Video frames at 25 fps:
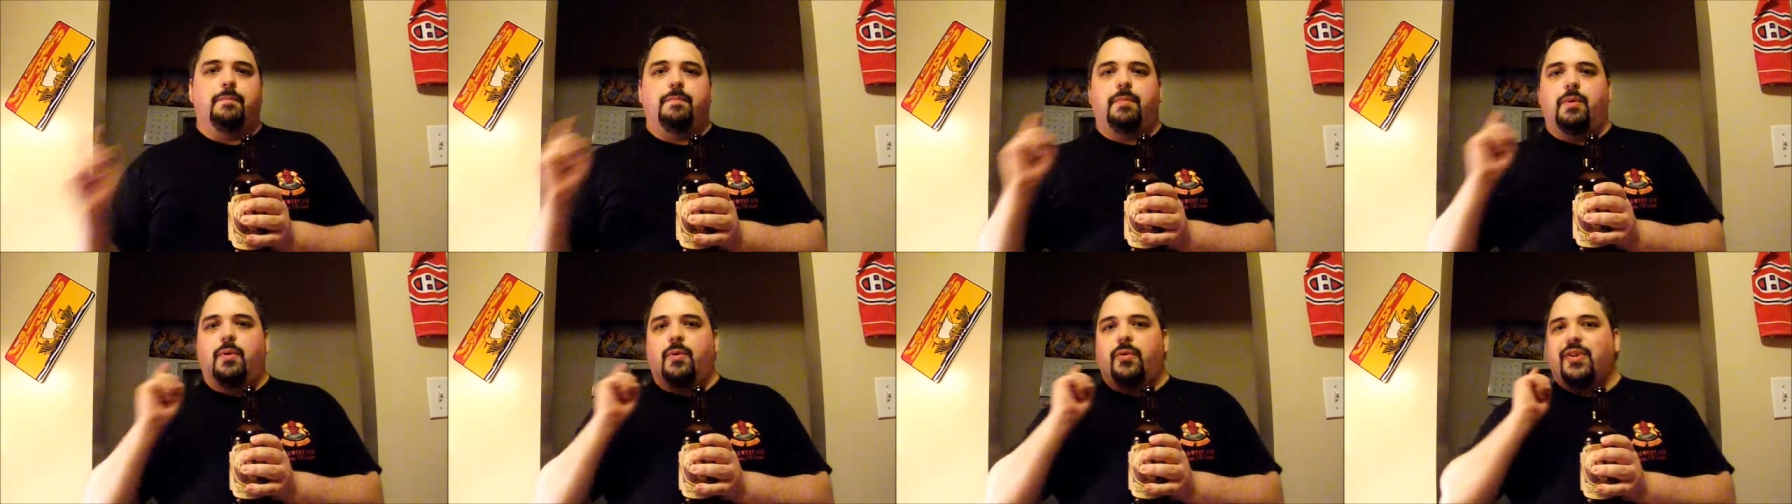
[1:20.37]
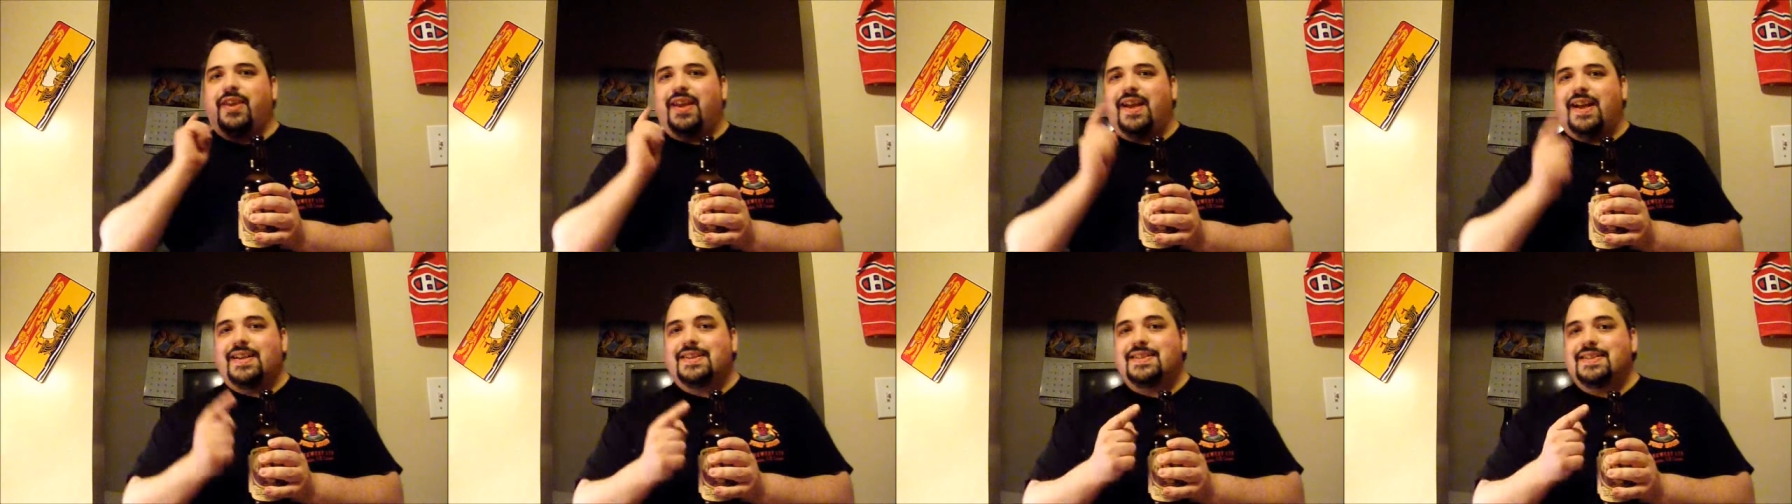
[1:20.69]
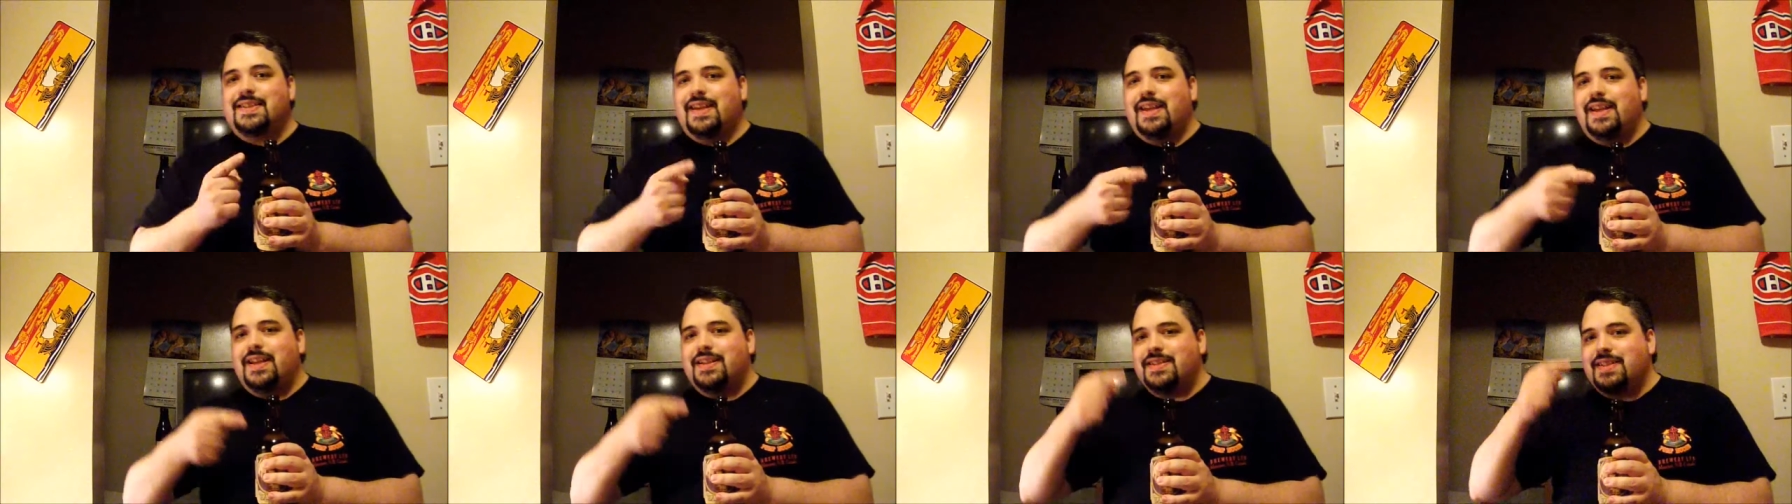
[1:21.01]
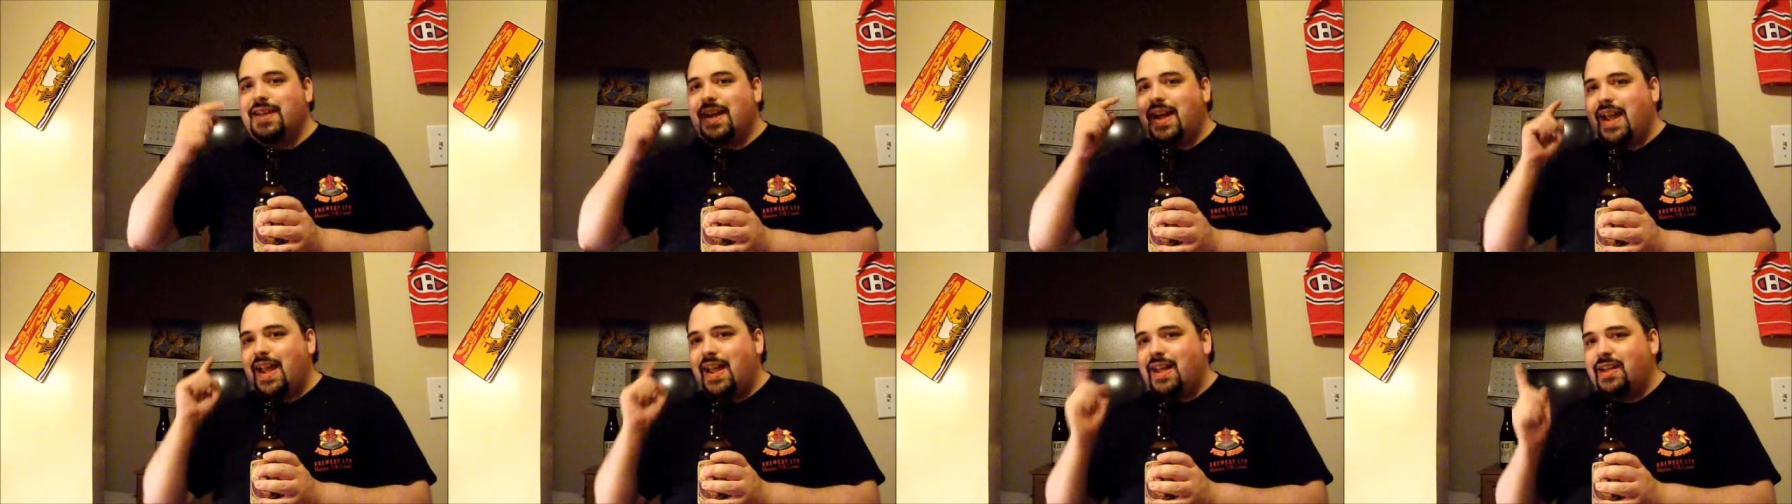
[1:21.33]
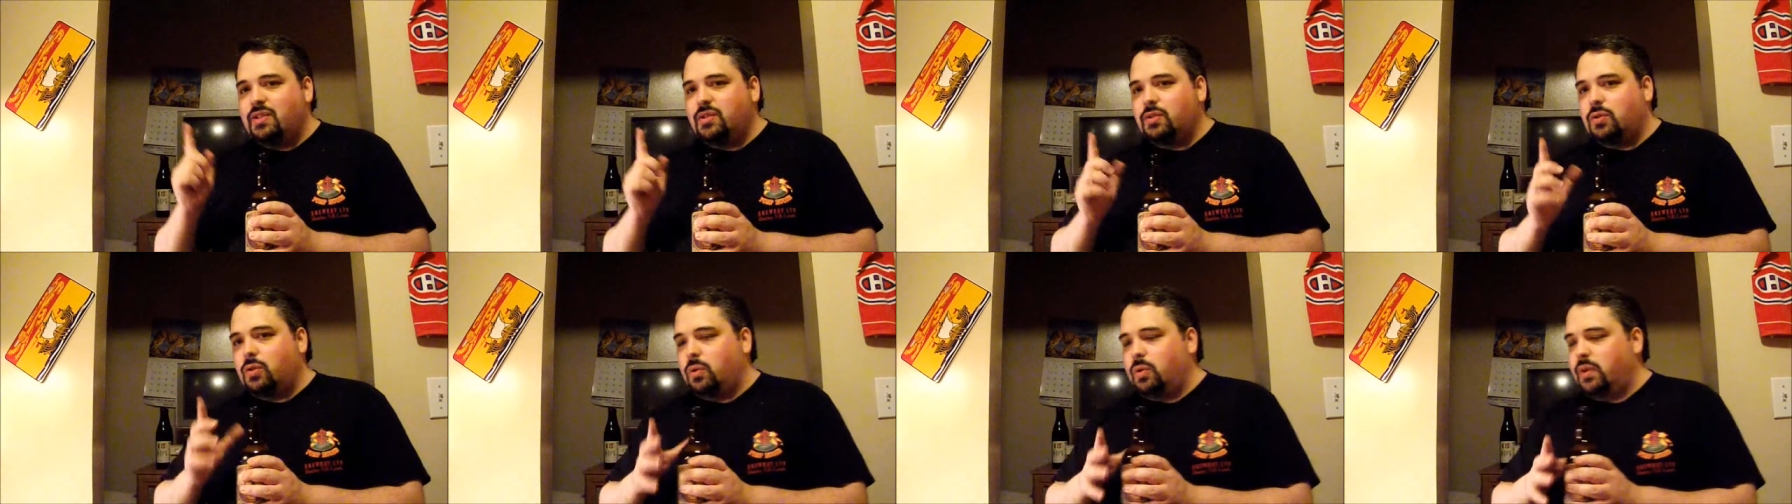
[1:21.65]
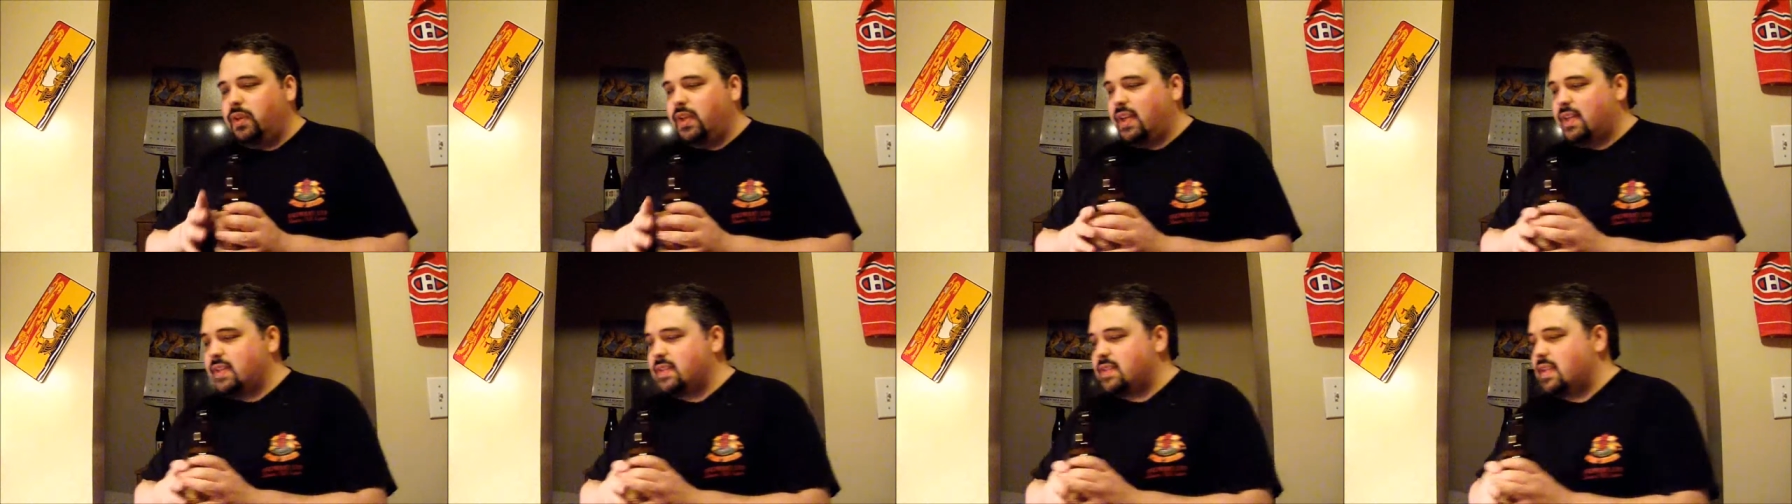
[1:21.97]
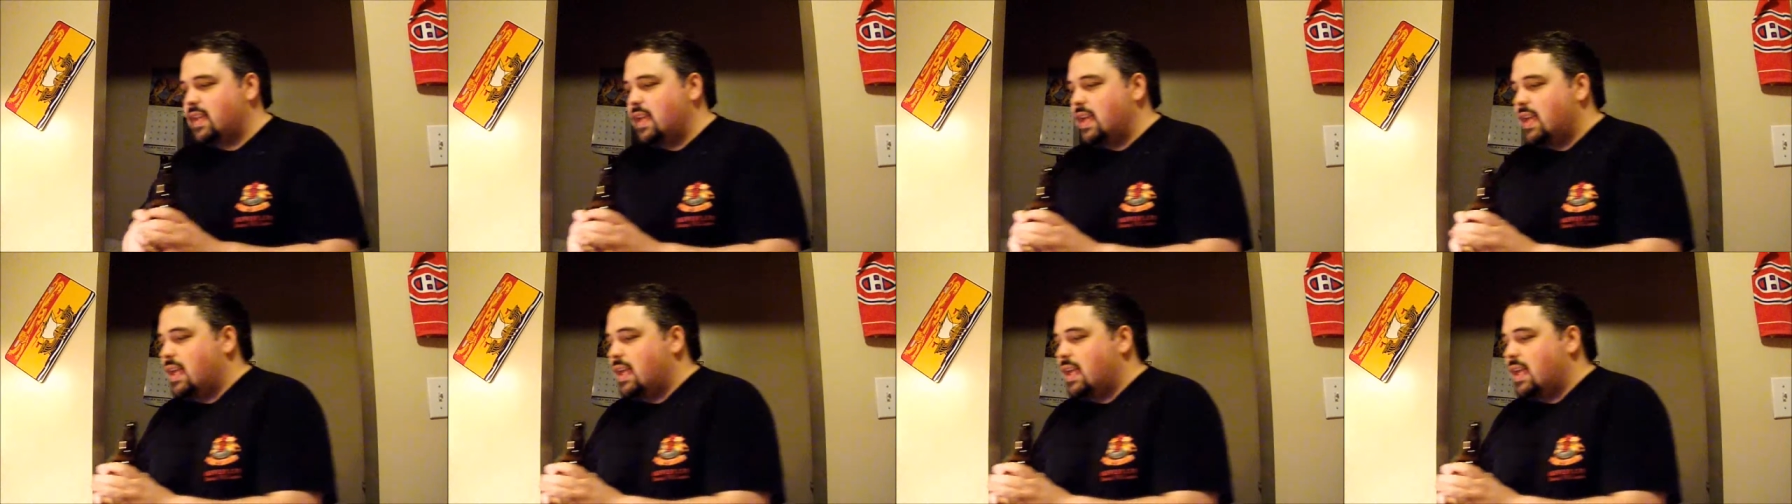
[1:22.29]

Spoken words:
both Cascades and Goldings.